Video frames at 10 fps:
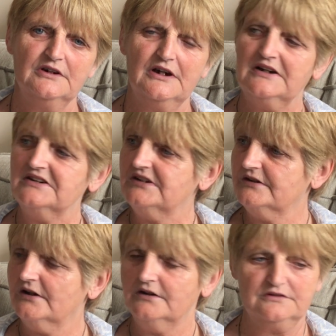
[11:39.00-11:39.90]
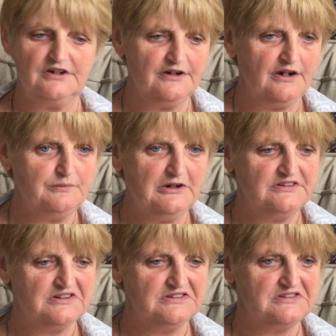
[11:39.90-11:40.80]
And I said, then I
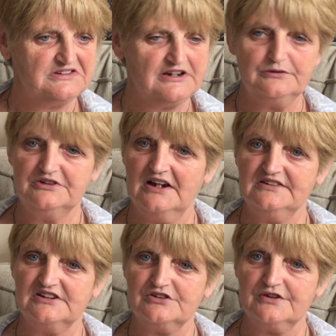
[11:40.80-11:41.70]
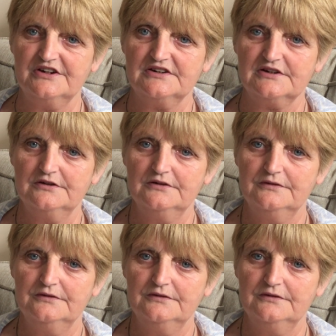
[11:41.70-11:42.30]
went into South Ann Street,